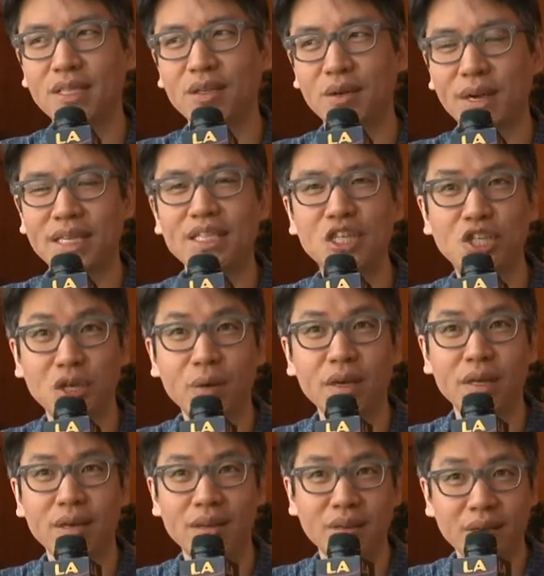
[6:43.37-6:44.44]
So actually showing
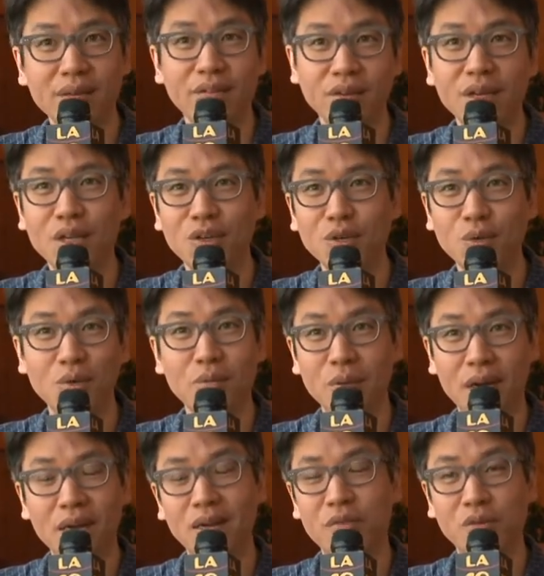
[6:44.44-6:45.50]
it, you know, to
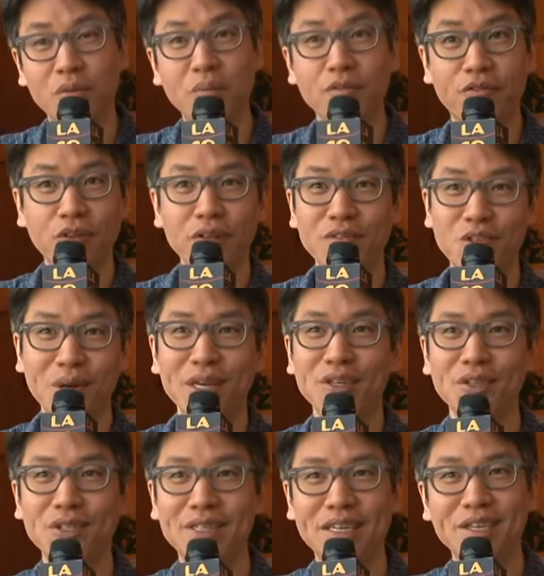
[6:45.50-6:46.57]
a room full of
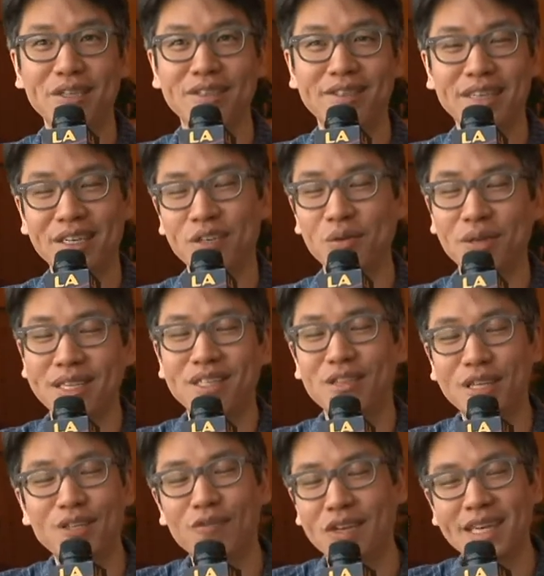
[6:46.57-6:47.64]
strangers, and it, you know, it's,
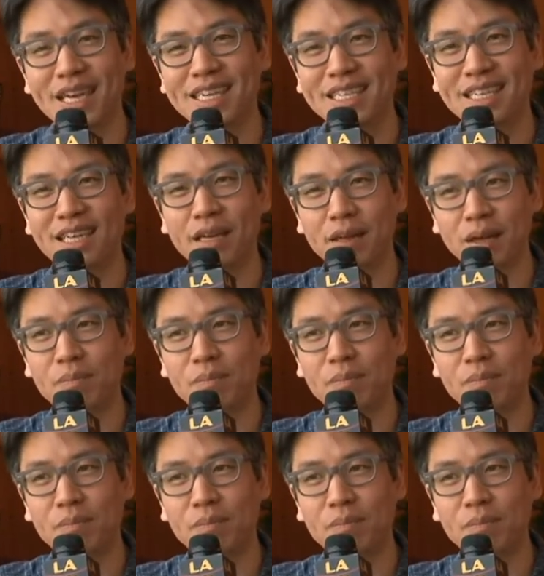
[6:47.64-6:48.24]
it's fantastic.